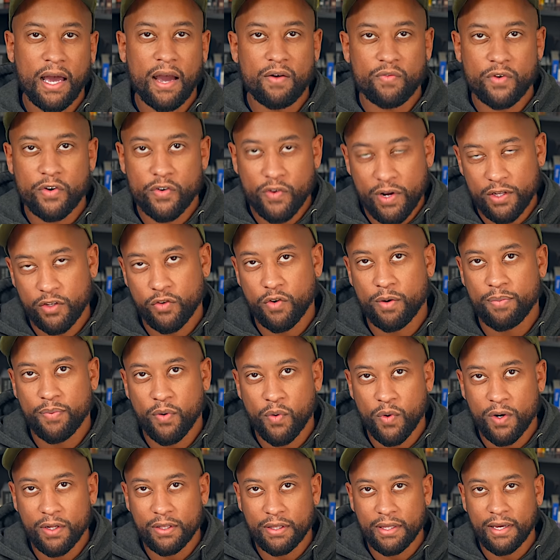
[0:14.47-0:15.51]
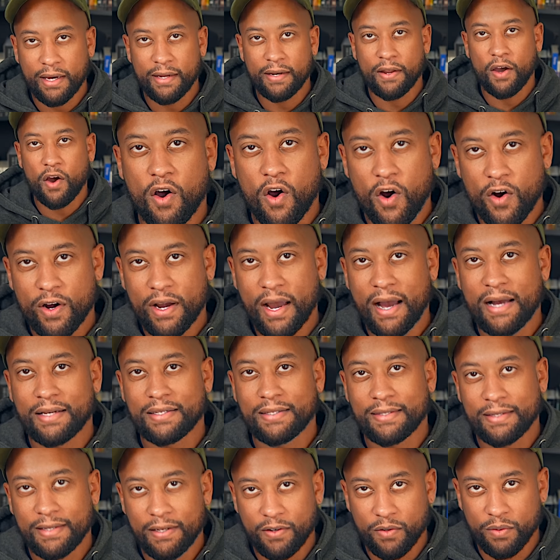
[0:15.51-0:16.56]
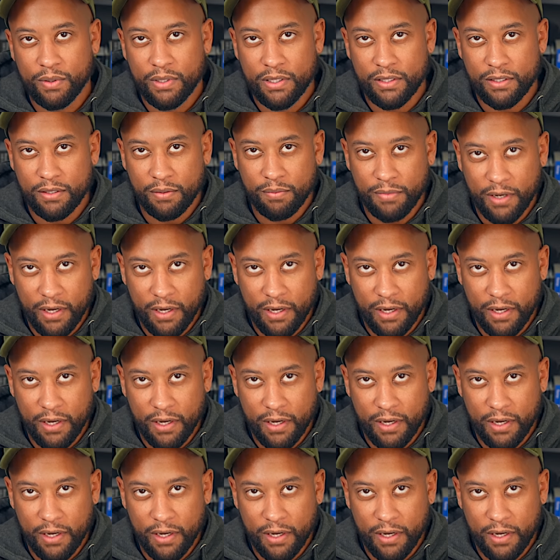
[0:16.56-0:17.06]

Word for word: I regret to report that our guy Sneako needs some